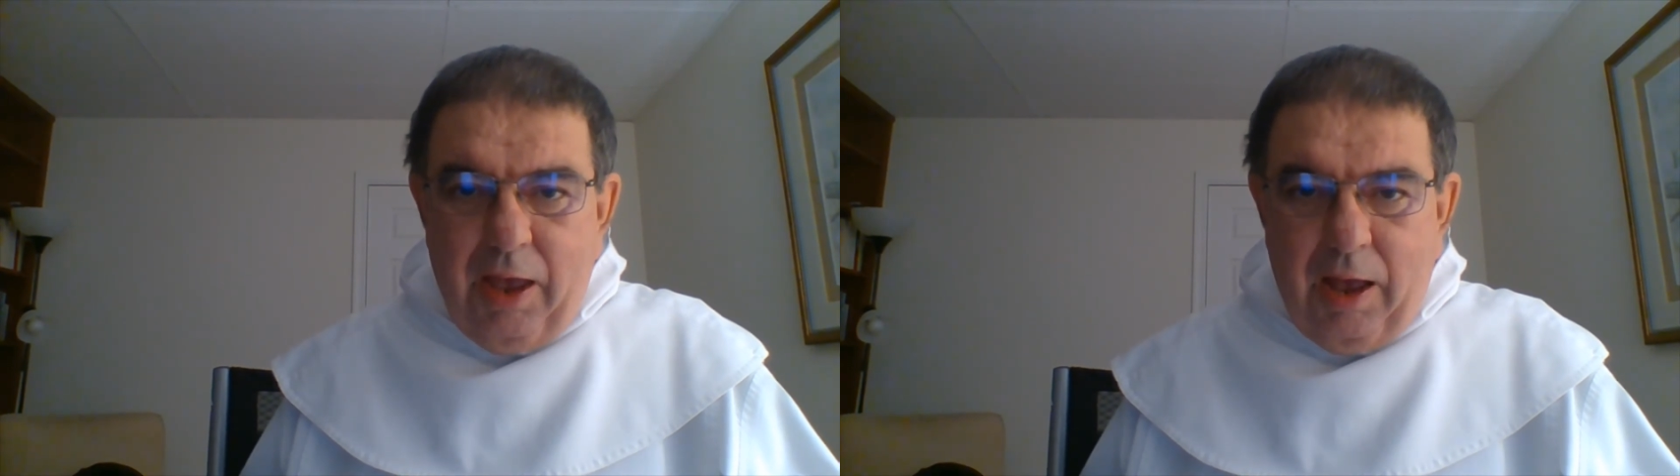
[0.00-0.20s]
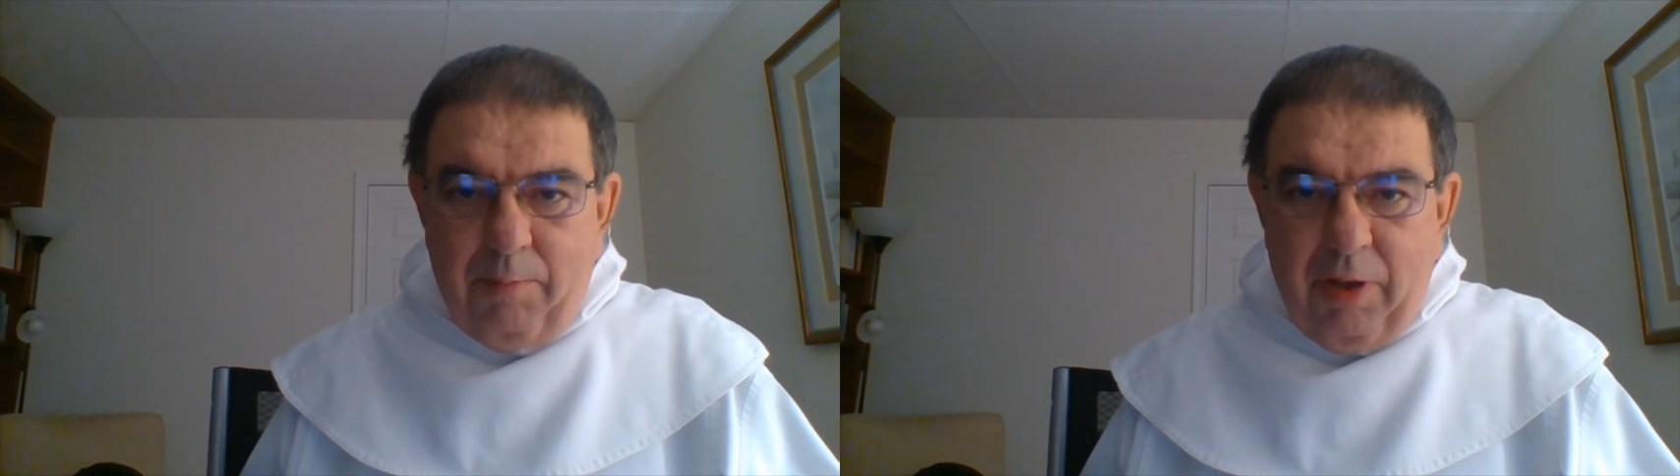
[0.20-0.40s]

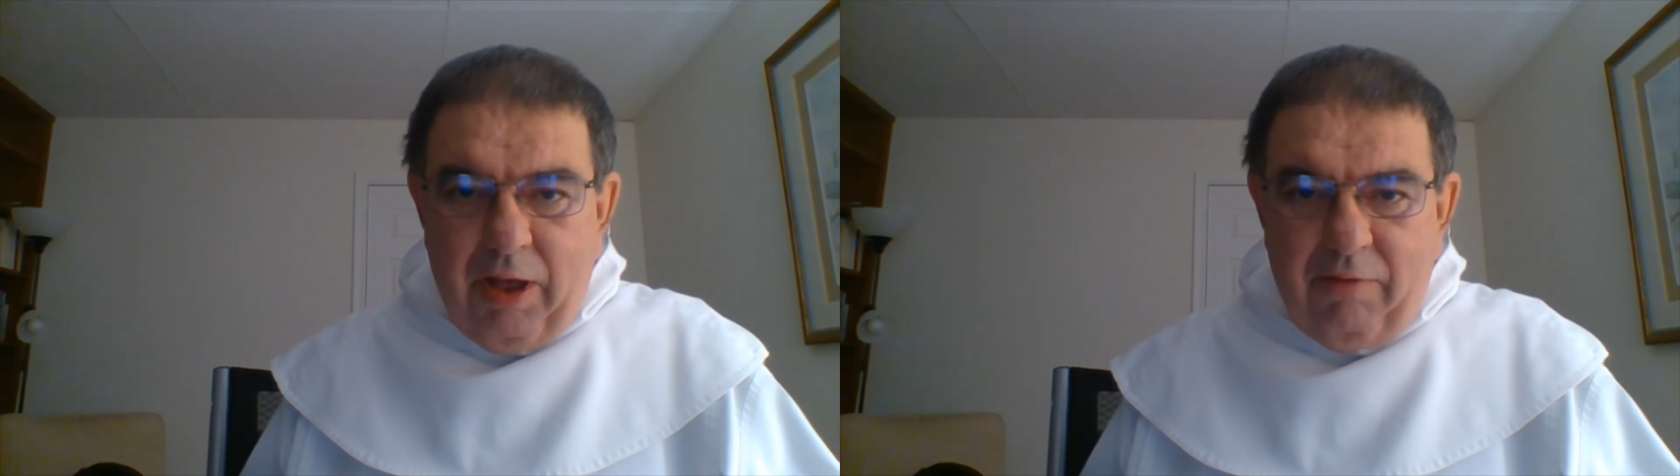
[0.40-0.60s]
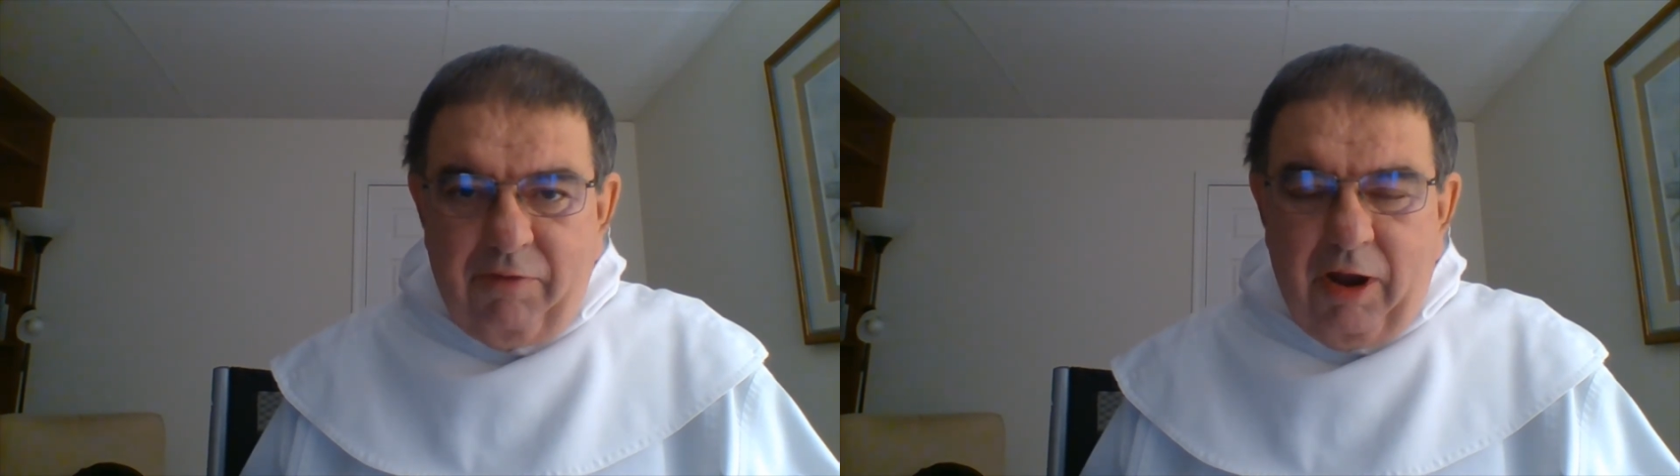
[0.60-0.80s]

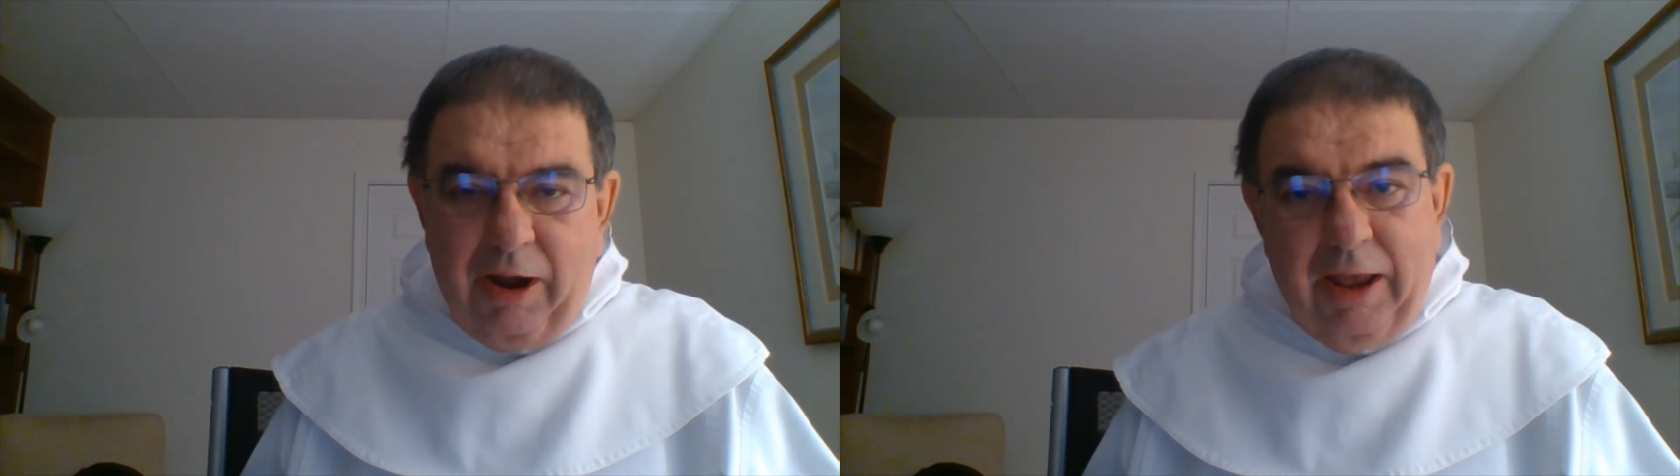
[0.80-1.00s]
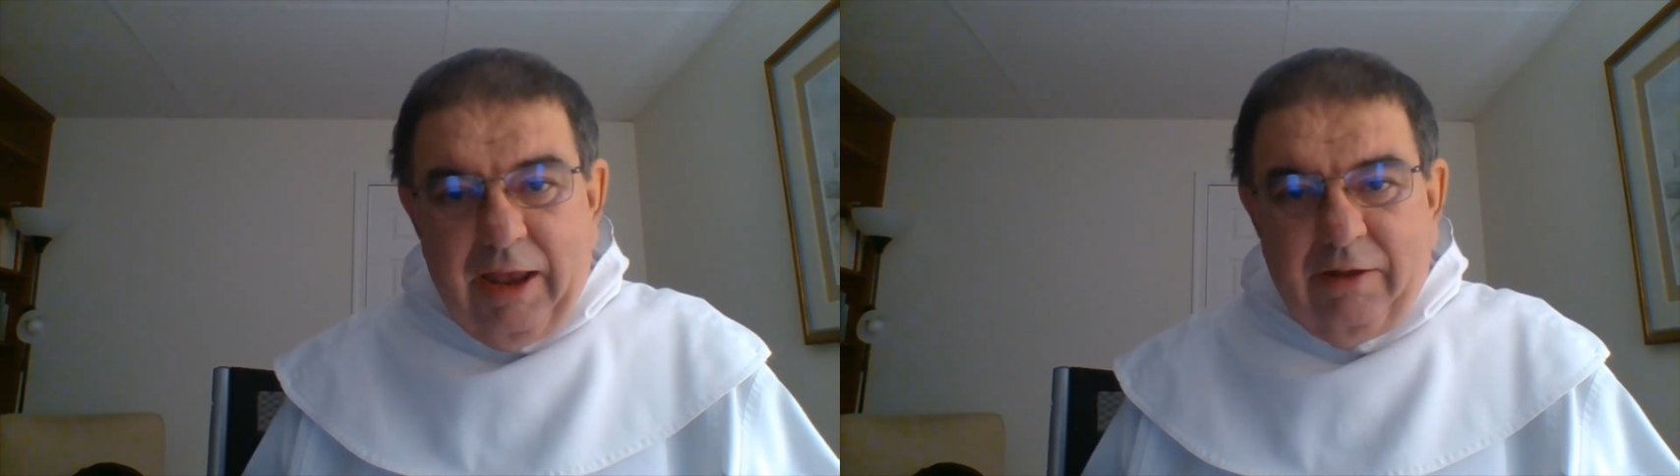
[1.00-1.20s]
above our
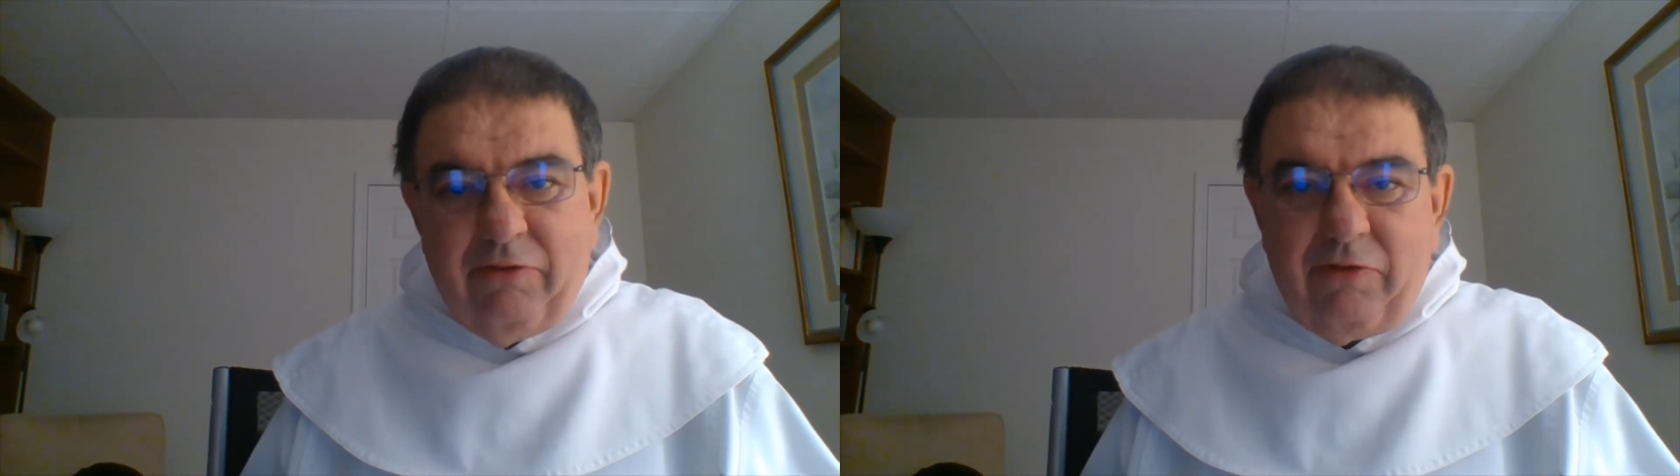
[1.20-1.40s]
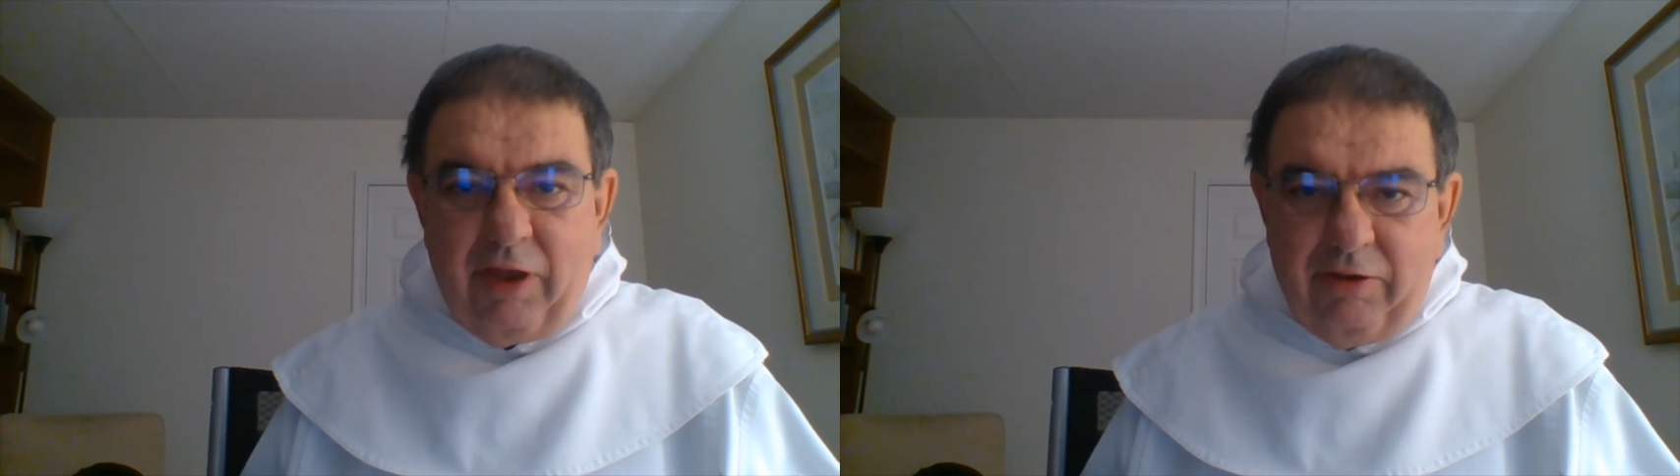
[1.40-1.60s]

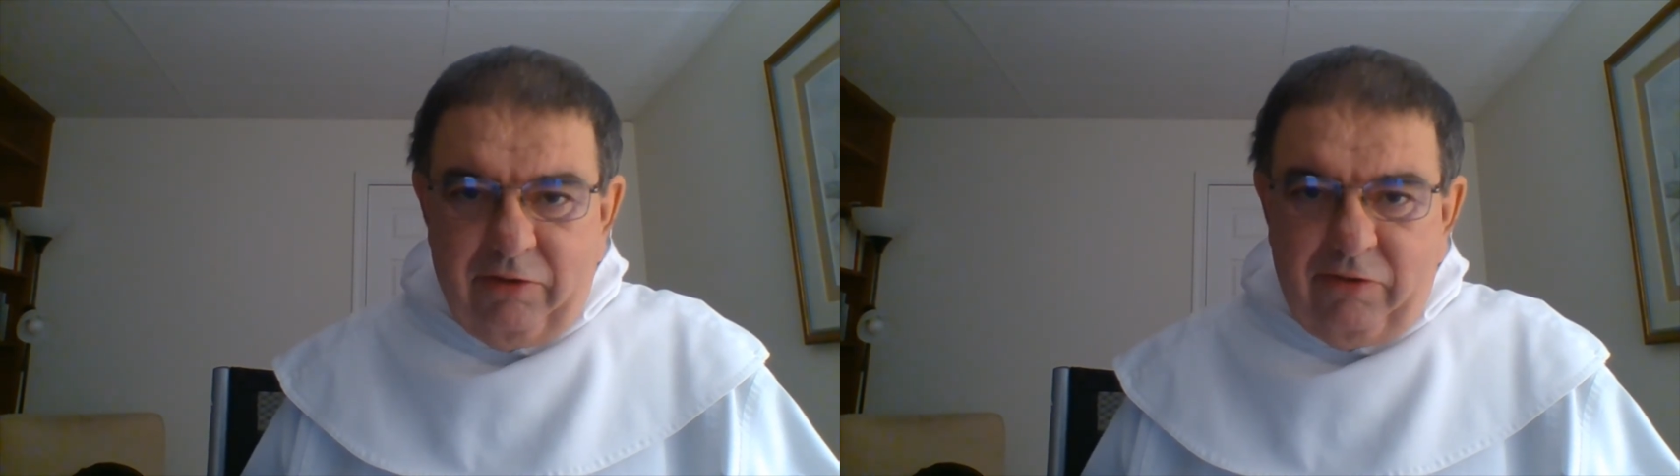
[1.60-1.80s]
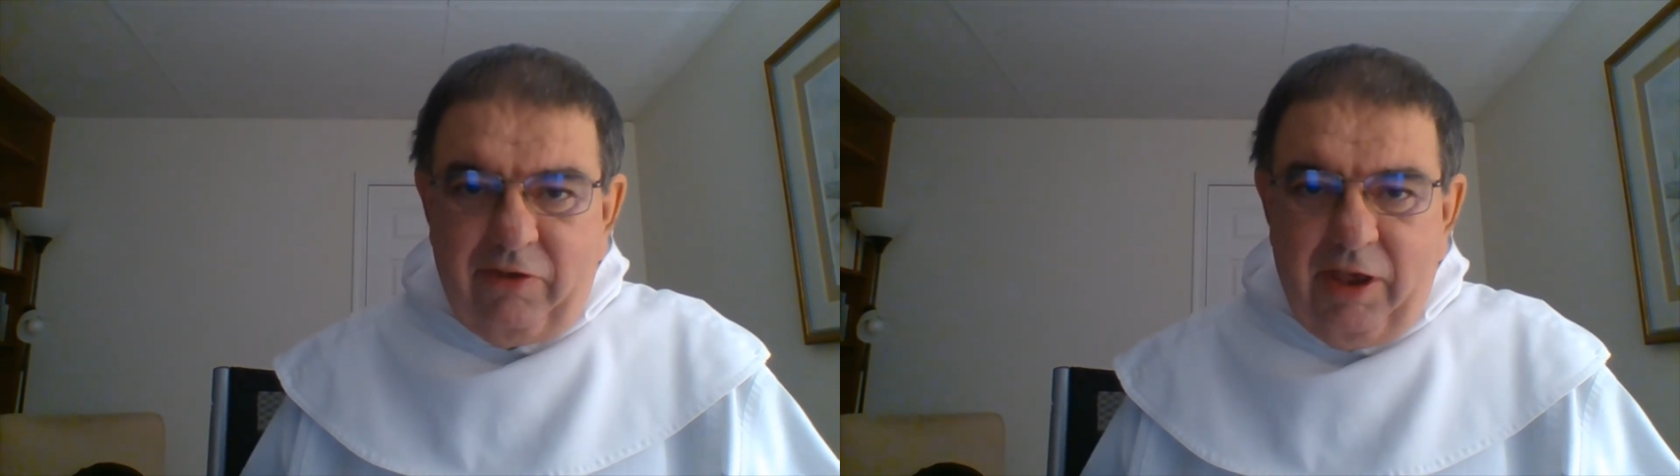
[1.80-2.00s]
heads and
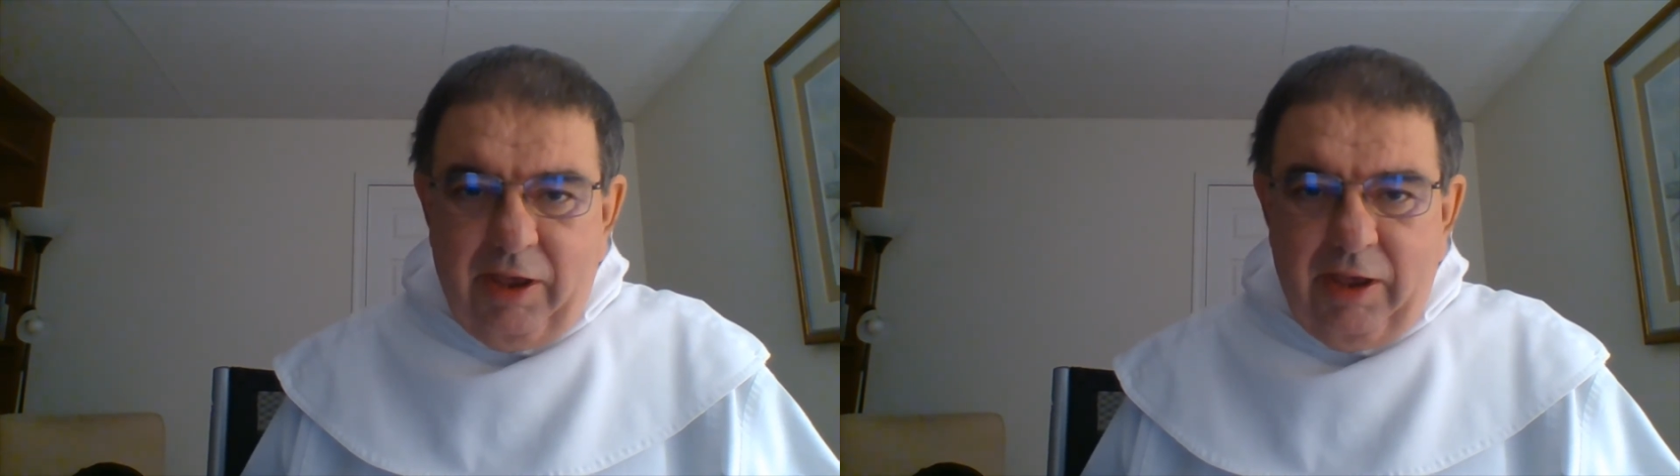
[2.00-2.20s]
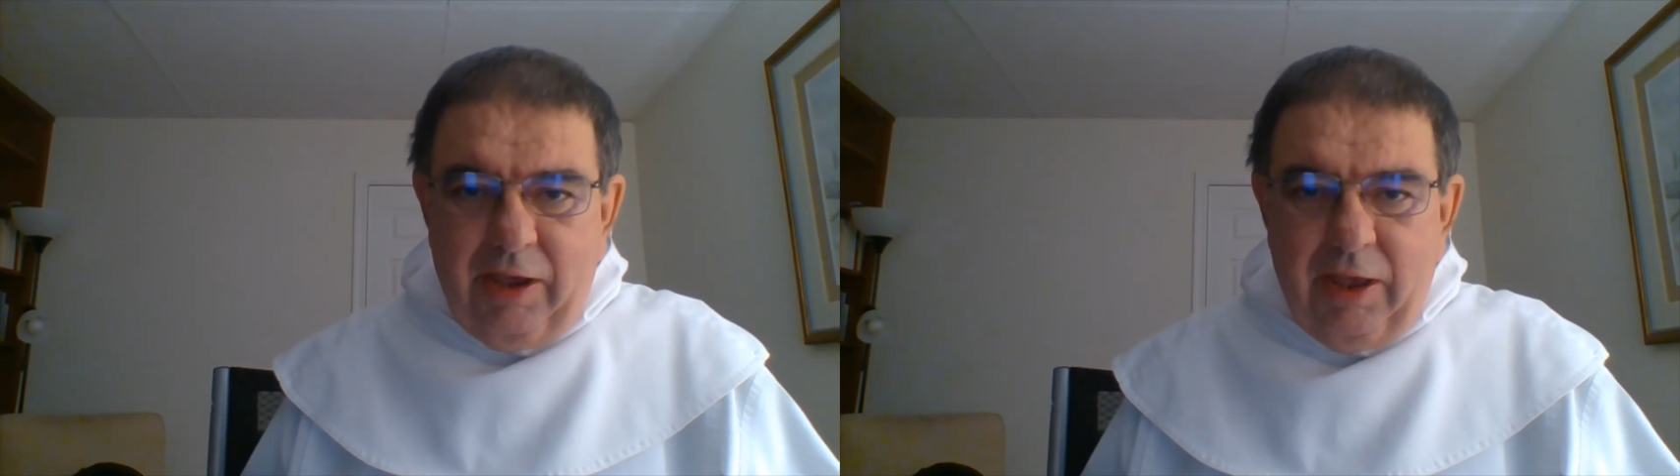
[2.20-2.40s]

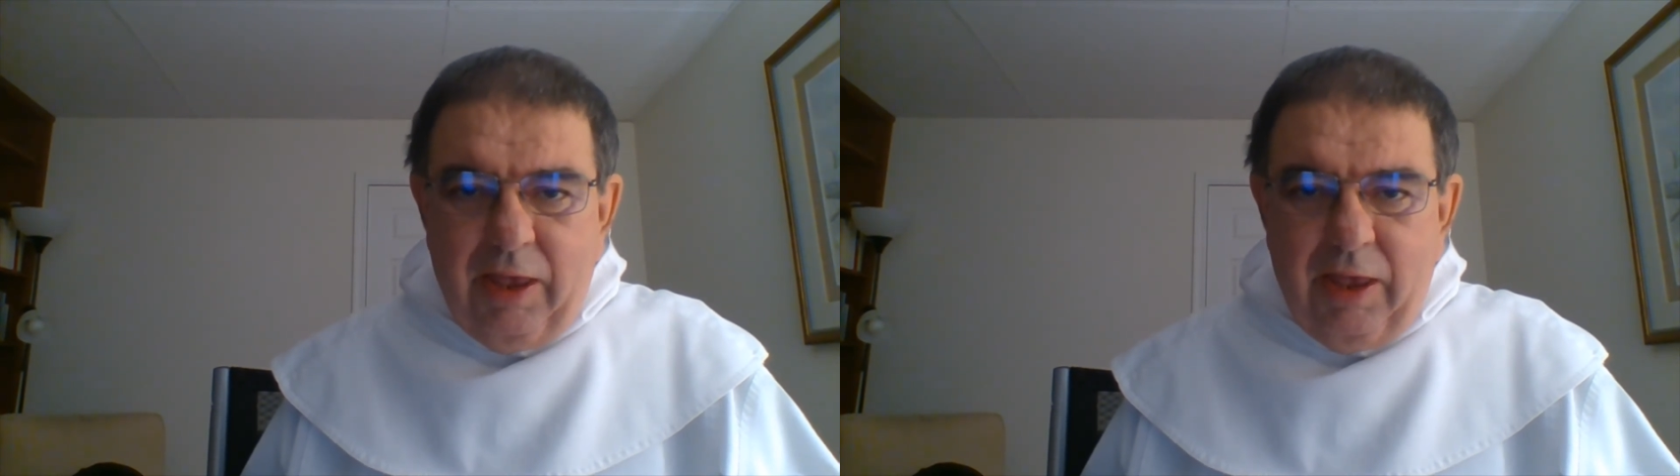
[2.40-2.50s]
see